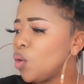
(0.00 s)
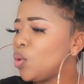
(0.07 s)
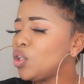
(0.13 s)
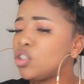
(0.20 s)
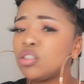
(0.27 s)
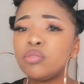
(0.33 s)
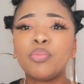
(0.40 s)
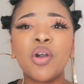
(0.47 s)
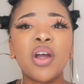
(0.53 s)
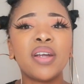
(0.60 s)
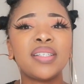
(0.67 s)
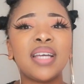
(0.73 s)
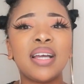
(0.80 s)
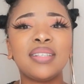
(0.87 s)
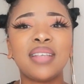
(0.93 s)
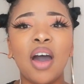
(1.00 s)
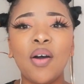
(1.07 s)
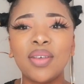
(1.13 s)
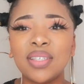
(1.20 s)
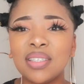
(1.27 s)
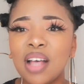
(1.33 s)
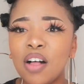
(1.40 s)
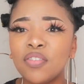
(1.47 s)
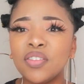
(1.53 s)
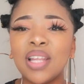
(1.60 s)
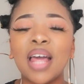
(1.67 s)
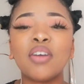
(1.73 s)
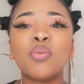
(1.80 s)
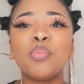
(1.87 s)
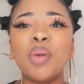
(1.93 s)
We need to prioritize ourselves.
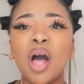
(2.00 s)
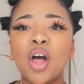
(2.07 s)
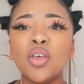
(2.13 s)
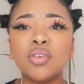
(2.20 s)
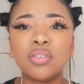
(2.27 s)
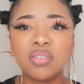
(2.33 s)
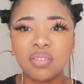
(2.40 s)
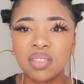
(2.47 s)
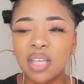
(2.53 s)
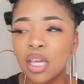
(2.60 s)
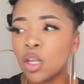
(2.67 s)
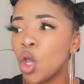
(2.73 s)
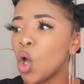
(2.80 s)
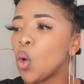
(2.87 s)
Like Pearl used to say,